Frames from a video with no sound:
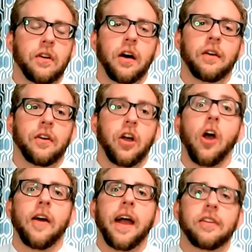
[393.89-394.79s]
of a
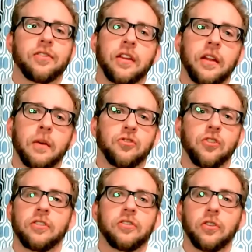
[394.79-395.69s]
car accident, I'm sure
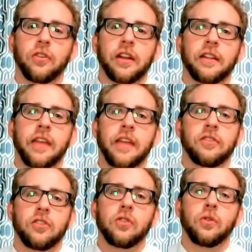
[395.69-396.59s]
you still get it then
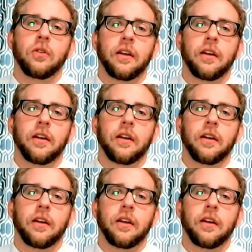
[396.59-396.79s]
too.